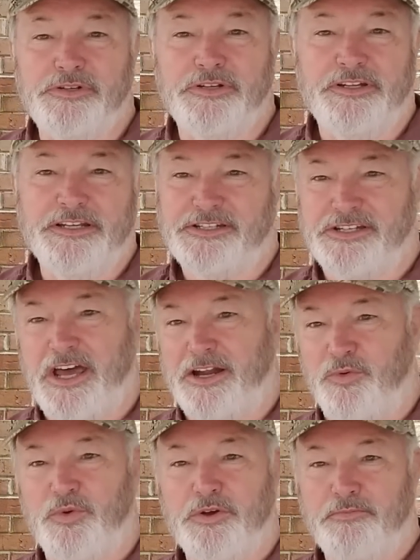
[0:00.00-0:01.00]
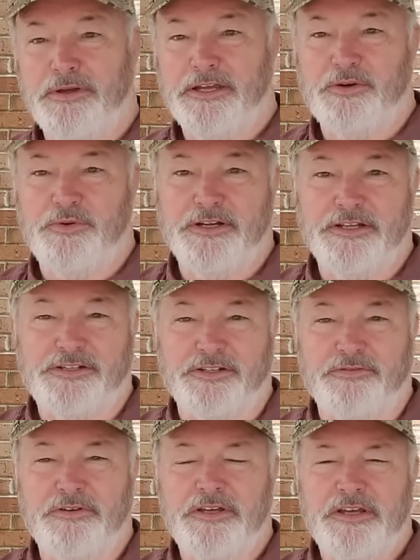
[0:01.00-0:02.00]
This is not a real big one. It's a
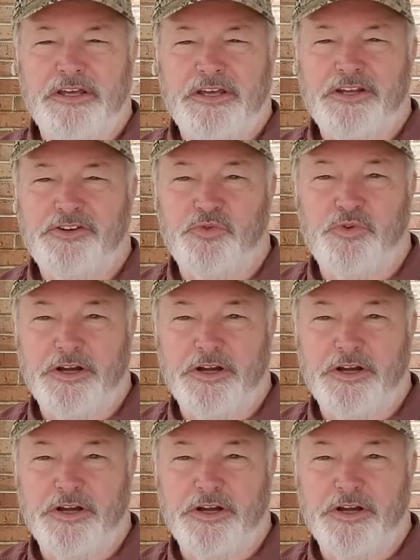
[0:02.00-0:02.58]
20